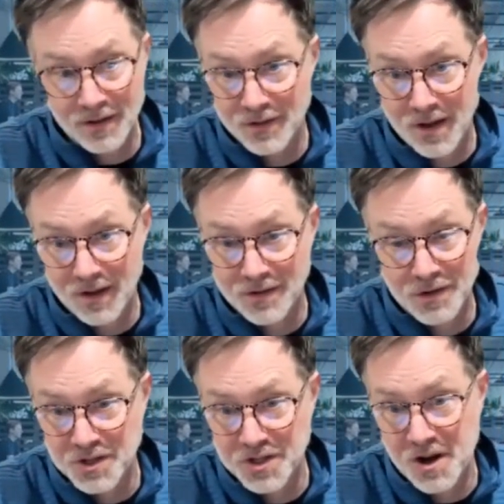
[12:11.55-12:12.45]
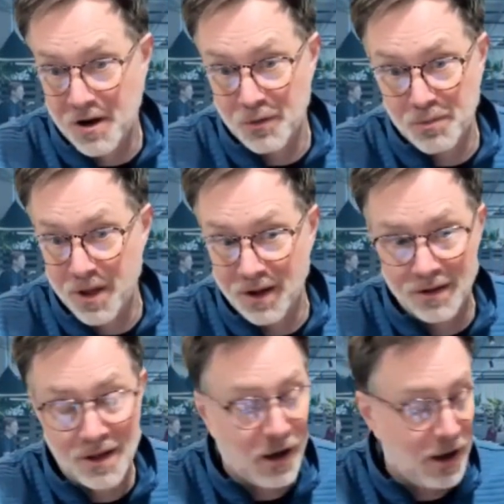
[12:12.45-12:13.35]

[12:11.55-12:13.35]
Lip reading: insights that you just shared with me.